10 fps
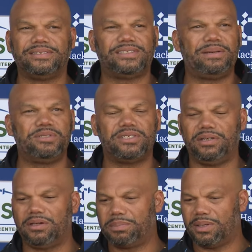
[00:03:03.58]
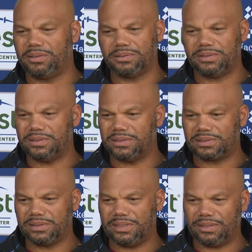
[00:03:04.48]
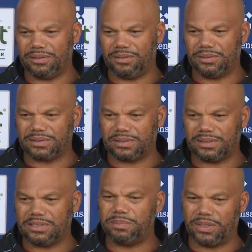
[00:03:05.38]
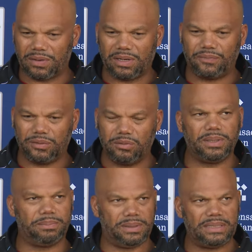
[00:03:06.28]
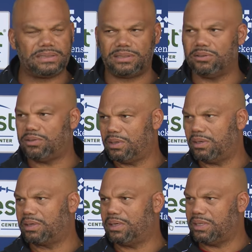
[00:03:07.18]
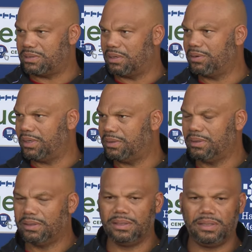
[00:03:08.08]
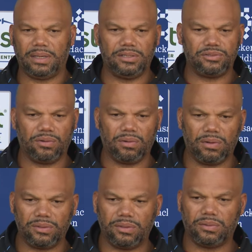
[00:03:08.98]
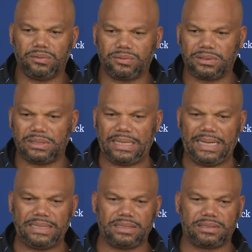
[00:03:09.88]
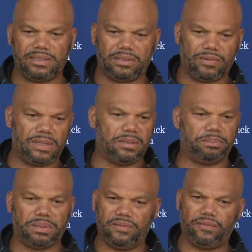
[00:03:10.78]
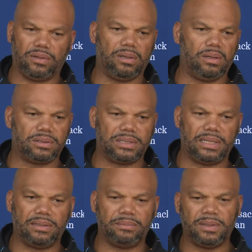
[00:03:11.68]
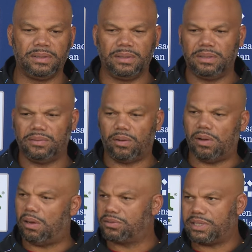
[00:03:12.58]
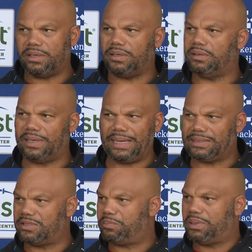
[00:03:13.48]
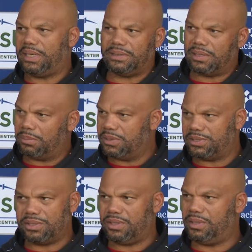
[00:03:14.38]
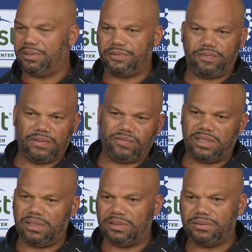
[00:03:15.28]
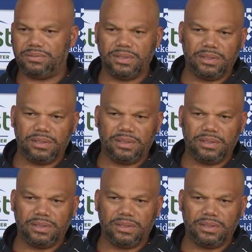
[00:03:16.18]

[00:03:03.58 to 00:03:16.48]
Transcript: Jamie's a young punter in this league. He's been around for a little bit, but he's still young and he's learning. And he's growing. The guys that stick around and play for a long time, they'll all tell you. The guys that played double digit years, 15,